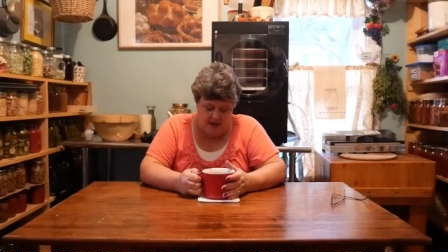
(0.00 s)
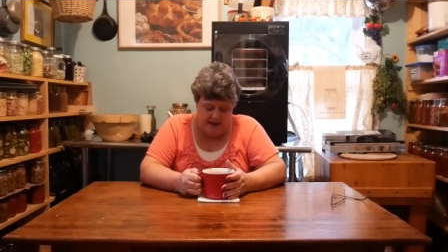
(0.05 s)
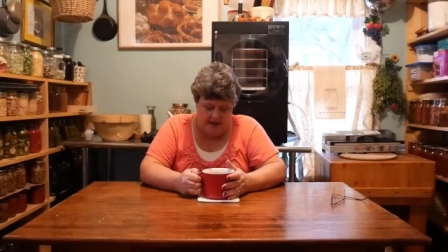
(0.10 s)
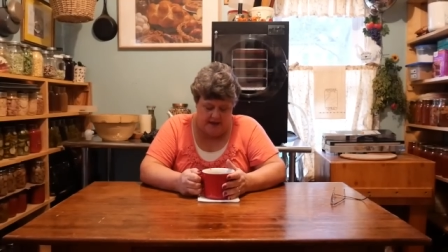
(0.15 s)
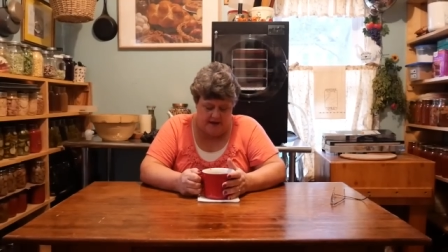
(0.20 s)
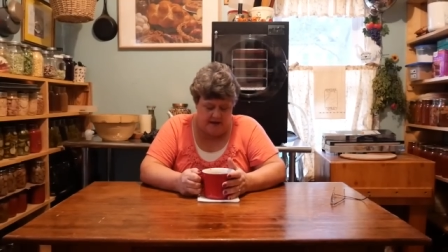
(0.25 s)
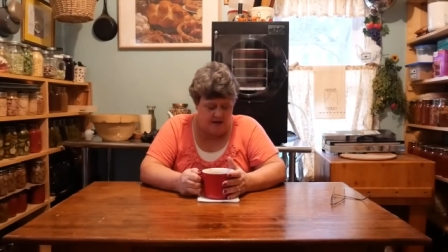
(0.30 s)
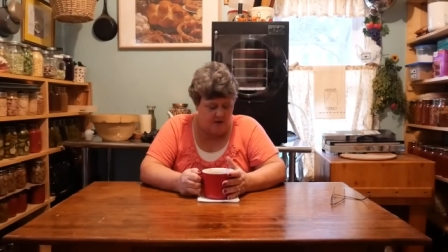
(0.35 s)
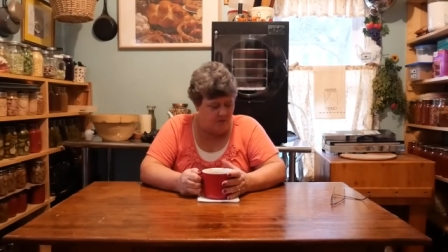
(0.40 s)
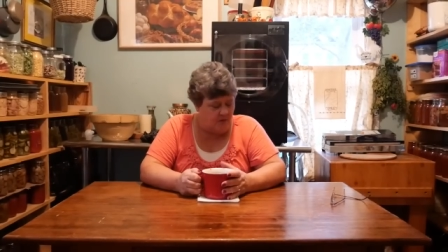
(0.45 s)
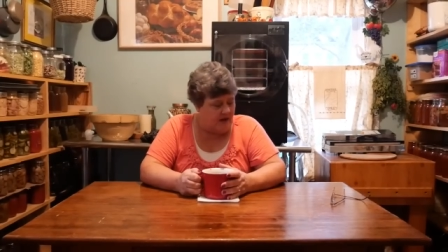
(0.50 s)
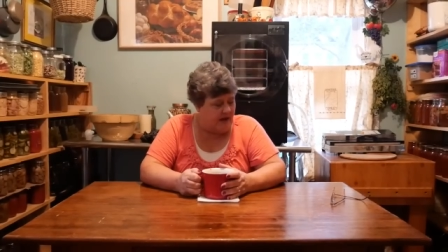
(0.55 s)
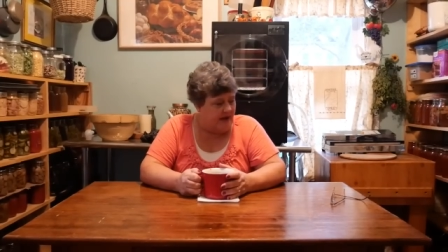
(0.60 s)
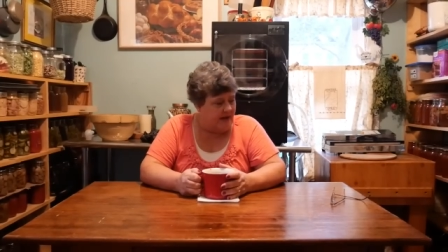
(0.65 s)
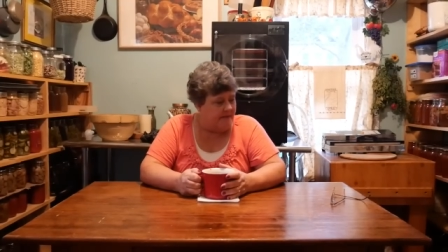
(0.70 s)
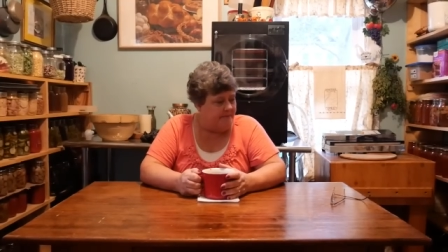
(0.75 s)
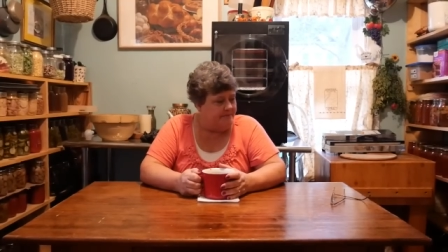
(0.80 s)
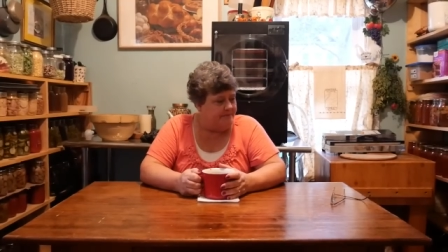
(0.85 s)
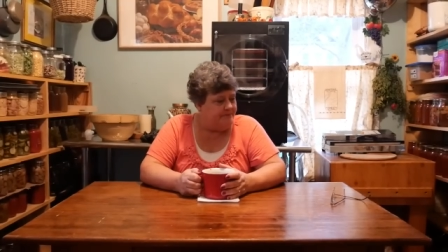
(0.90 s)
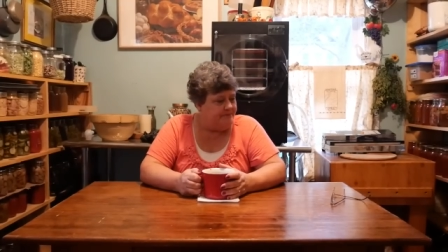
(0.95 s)

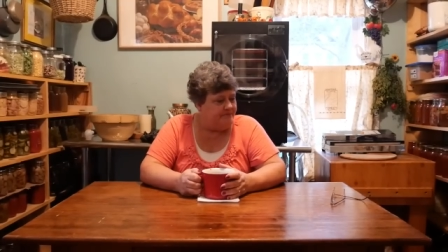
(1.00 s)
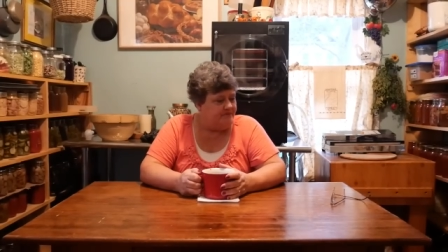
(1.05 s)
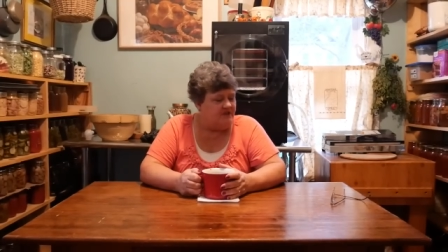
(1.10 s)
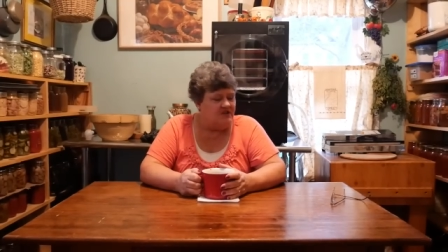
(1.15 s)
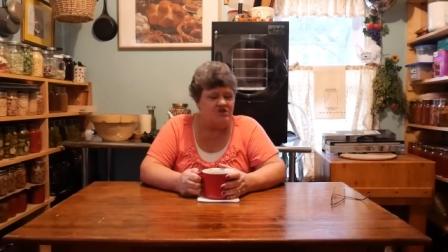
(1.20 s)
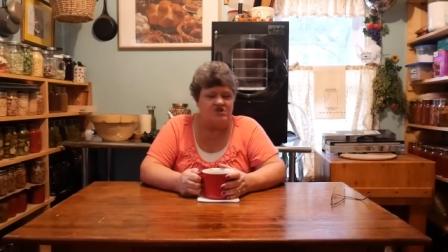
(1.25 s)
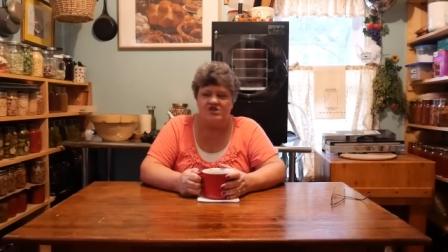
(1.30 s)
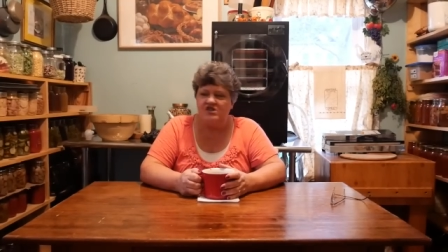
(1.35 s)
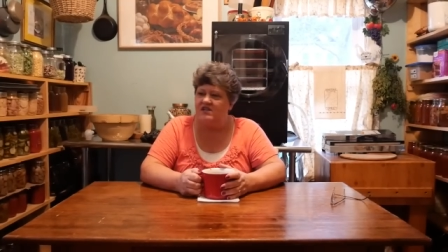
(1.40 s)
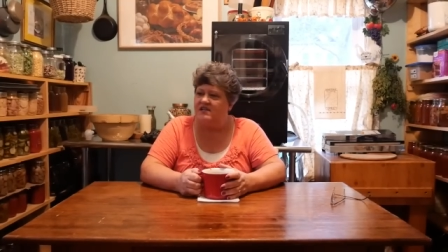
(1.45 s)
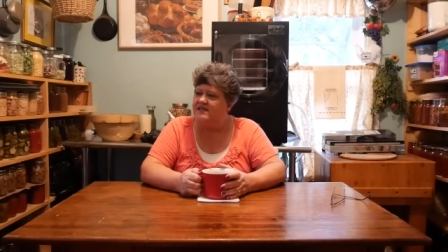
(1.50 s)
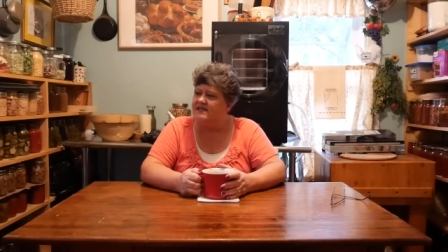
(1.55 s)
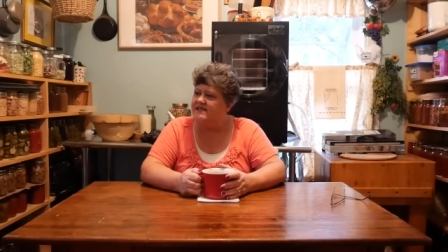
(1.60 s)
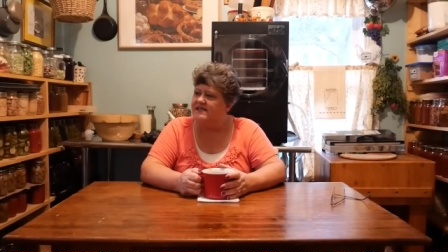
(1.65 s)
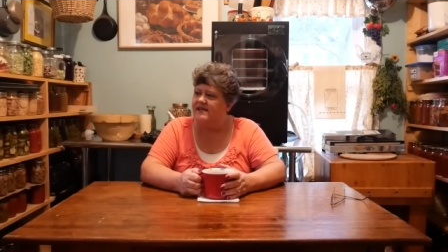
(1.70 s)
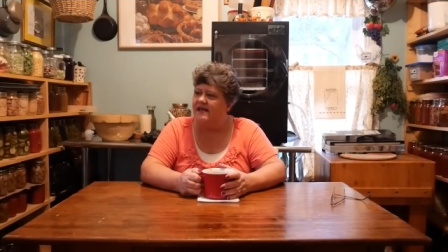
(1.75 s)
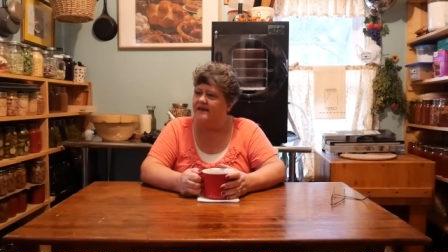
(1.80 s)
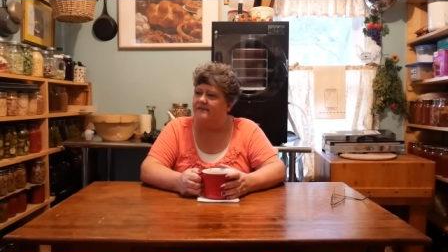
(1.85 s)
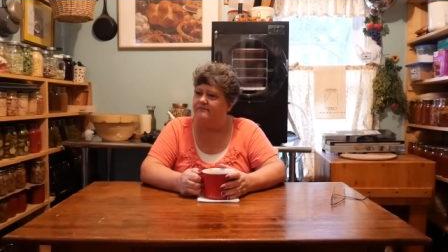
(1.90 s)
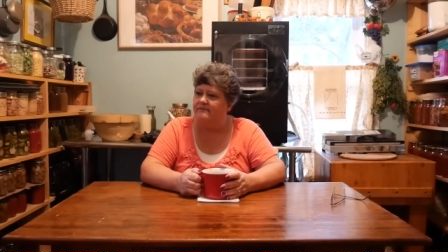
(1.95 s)
Anyway, she
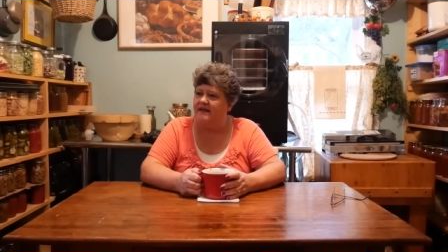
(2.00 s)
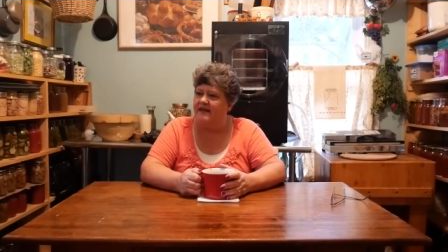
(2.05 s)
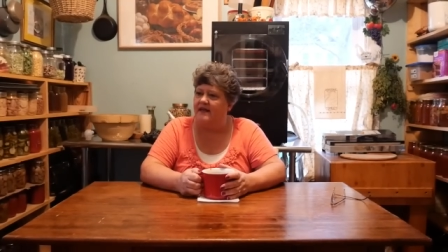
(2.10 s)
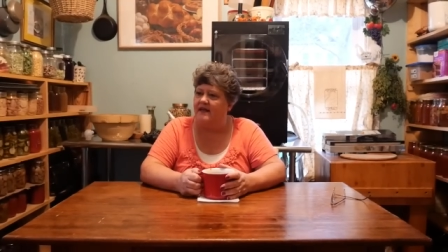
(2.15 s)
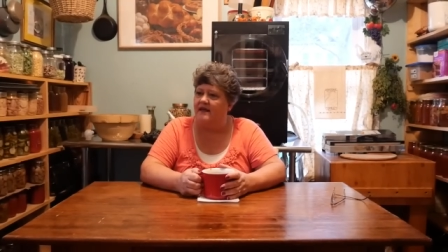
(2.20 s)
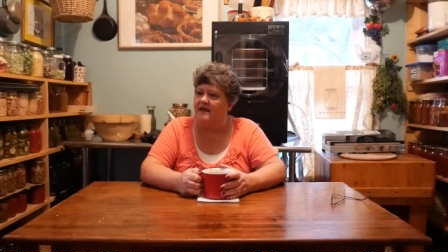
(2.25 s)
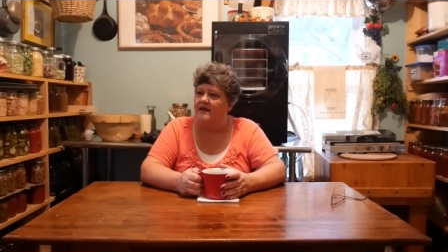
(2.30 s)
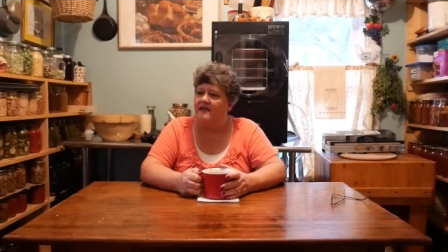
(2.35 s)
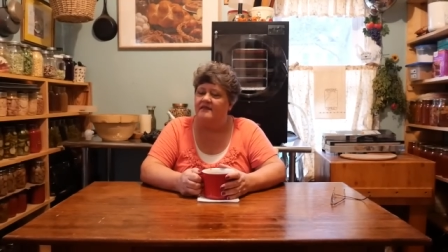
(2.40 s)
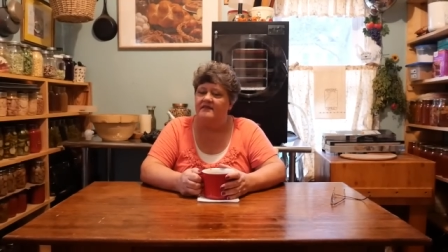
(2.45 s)
sent me